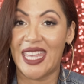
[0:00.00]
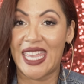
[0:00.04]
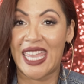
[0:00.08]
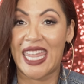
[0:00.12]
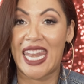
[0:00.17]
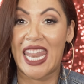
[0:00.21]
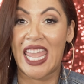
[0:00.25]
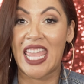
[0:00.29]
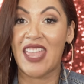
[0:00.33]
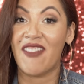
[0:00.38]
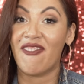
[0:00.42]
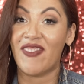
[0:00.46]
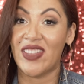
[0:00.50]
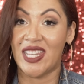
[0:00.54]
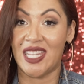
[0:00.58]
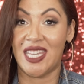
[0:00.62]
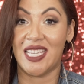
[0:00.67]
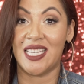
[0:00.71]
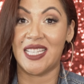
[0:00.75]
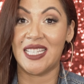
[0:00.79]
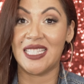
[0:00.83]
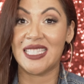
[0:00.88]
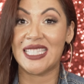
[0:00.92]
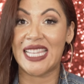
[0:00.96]
And if it
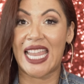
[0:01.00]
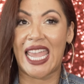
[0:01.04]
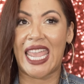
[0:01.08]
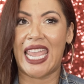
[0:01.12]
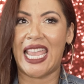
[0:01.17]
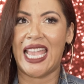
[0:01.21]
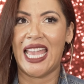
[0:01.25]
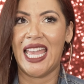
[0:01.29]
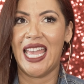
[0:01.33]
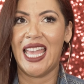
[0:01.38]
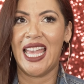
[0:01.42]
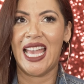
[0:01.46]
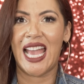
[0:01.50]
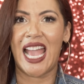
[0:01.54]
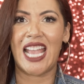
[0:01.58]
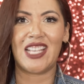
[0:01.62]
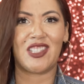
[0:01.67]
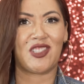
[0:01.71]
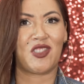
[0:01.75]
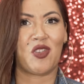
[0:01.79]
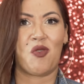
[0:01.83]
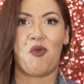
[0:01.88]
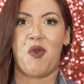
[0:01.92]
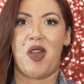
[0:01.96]
does, like,
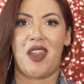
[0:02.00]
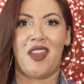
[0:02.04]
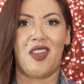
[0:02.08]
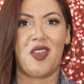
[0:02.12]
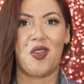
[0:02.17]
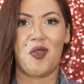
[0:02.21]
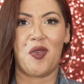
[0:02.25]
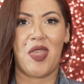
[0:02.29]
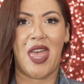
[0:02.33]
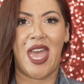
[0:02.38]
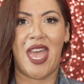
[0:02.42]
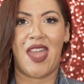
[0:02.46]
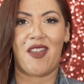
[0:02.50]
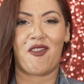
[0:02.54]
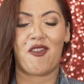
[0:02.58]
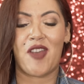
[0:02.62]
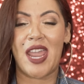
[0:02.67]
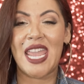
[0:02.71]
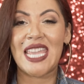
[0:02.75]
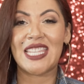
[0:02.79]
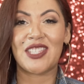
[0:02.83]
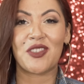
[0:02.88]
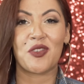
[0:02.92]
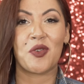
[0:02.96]
I still wanna know that, right?